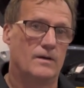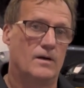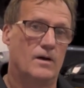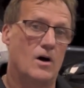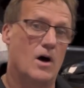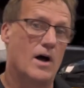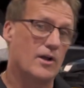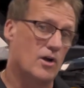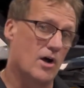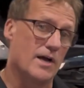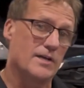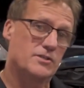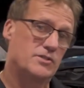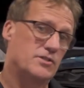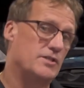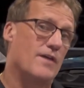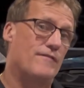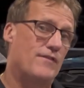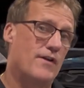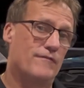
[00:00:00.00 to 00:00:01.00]
Hi
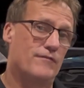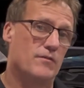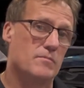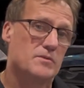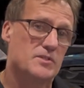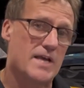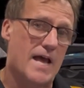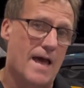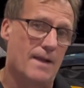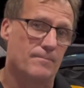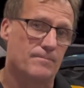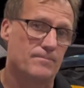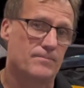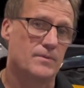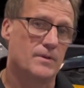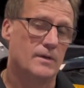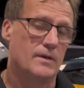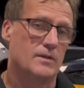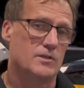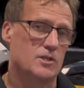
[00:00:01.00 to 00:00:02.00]
guys, Jeff here from
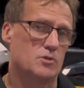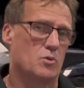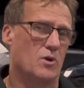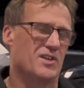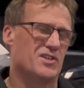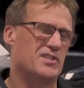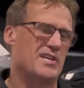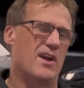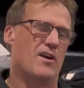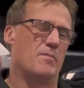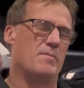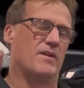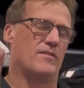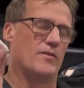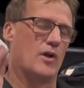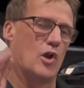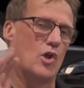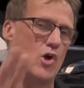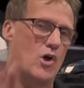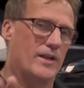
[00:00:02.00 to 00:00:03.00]
TAP. Just want to share a bit of
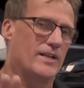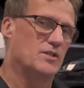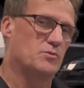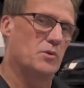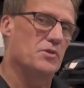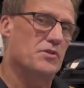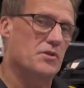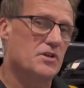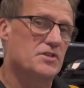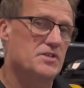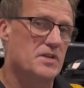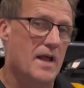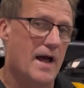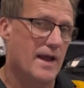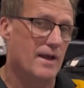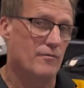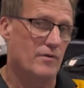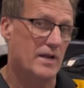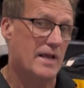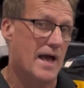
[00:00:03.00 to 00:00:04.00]
the learnings with you
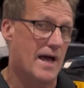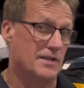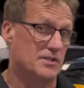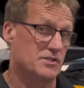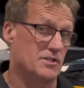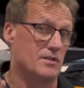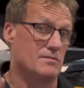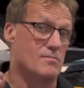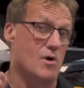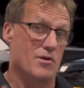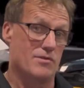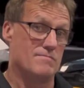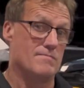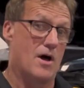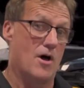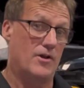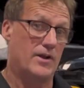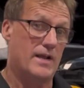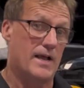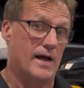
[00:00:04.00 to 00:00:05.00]
today in regards to the modern
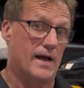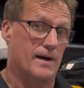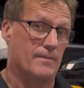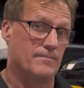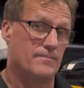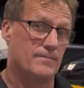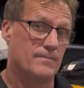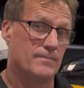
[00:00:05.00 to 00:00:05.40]
motor car.